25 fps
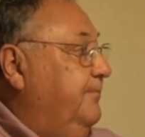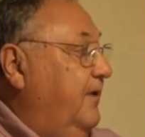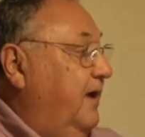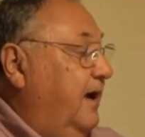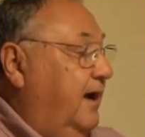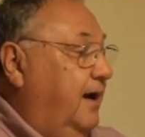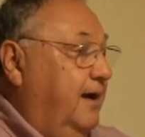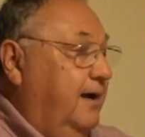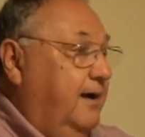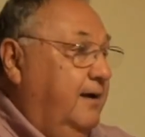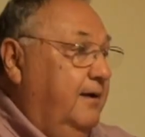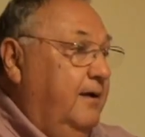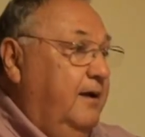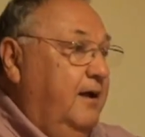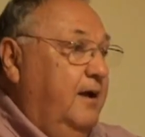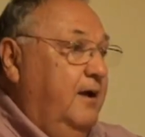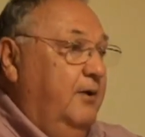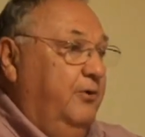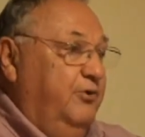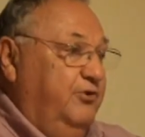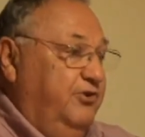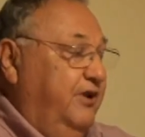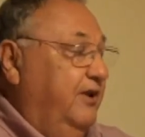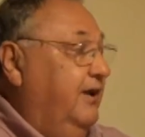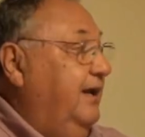Uh,
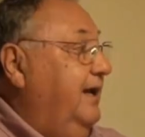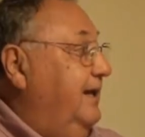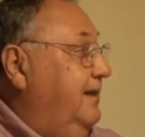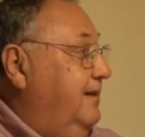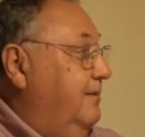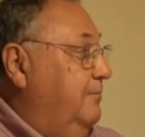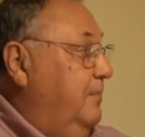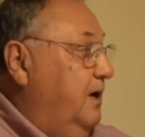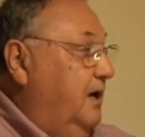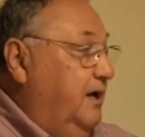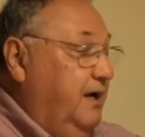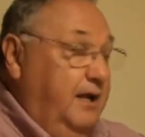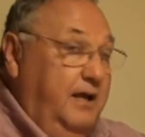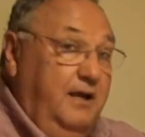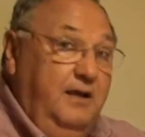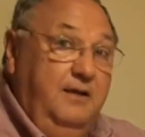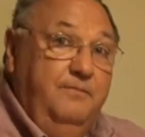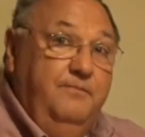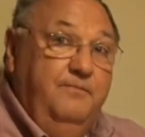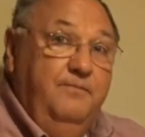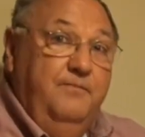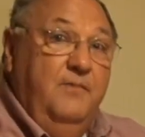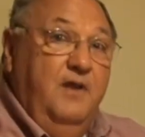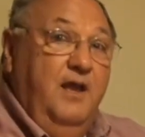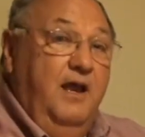still had the money
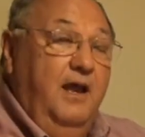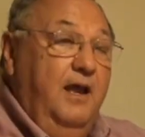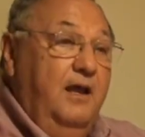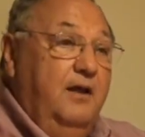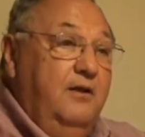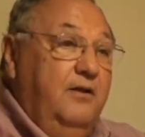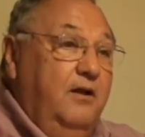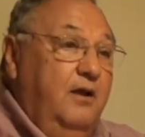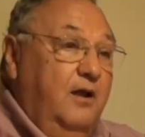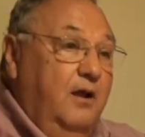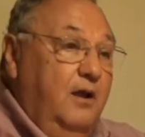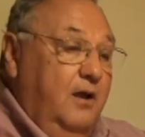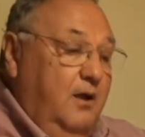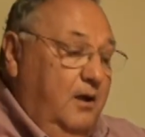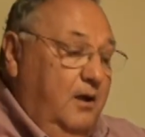and